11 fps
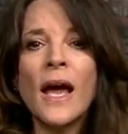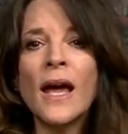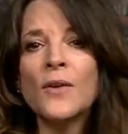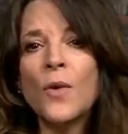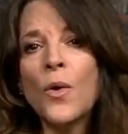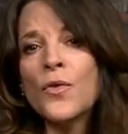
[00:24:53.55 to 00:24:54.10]

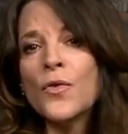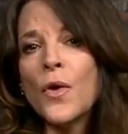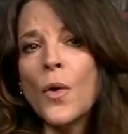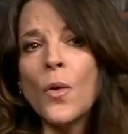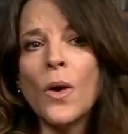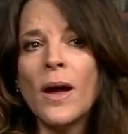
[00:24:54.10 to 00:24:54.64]
And
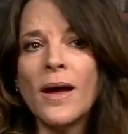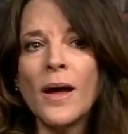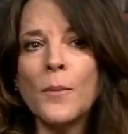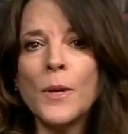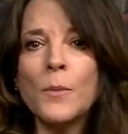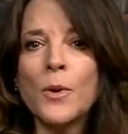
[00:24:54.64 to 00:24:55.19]
also,
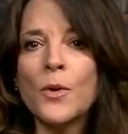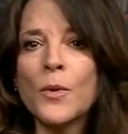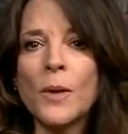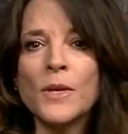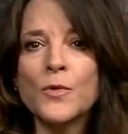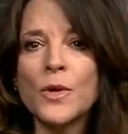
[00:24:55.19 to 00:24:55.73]
uh, people are
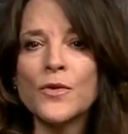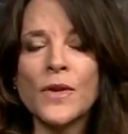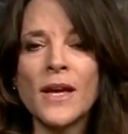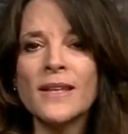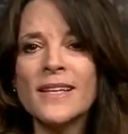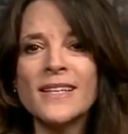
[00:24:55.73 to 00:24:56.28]
coming to
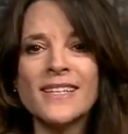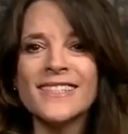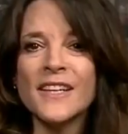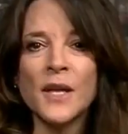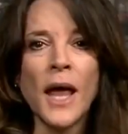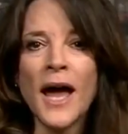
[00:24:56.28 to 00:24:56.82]
understand that he
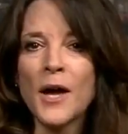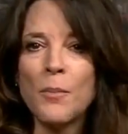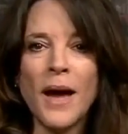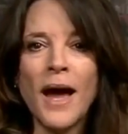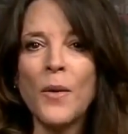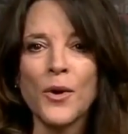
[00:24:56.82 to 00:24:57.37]
doesn't lack
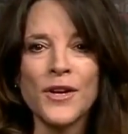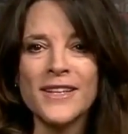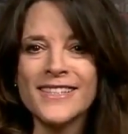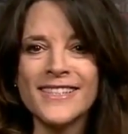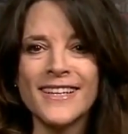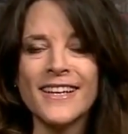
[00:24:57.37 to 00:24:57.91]
power in
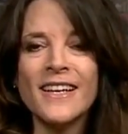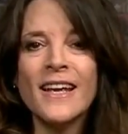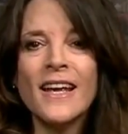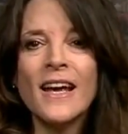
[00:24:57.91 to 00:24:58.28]
the Senate.